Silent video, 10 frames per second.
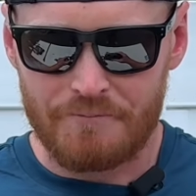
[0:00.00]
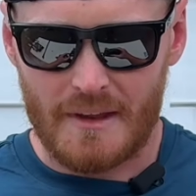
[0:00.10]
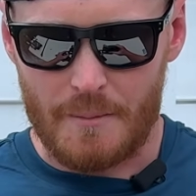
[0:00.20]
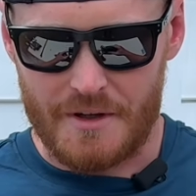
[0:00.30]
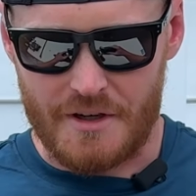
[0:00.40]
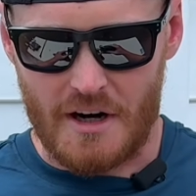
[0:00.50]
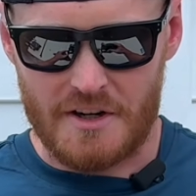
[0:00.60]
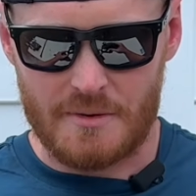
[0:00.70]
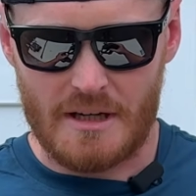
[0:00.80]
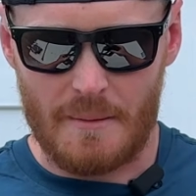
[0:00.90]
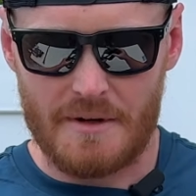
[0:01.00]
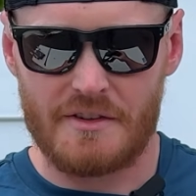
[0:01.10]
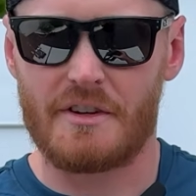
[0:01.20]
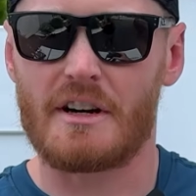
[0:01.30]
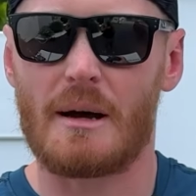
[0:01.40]
but there are some companies
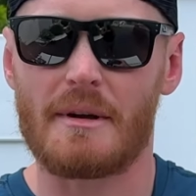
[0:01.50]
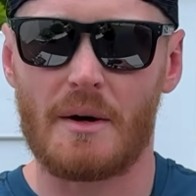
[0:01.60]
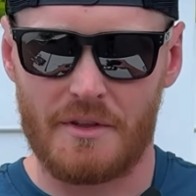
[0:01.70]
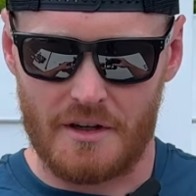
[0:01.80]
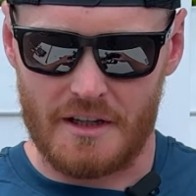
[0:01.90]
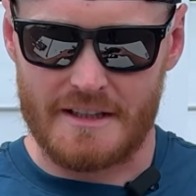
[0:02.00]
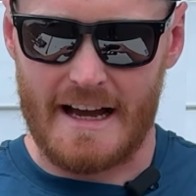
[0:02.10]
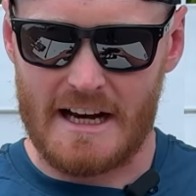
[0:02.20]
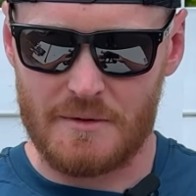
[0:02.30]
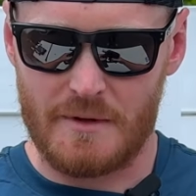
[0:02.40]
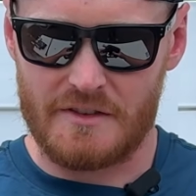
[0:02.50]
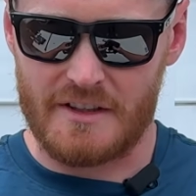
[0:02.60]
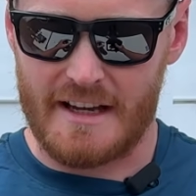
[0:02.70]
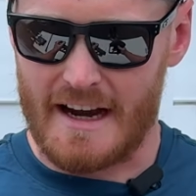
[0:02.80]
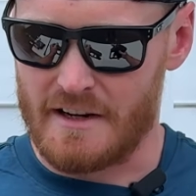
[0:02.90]
that are coming out with little attachments that kind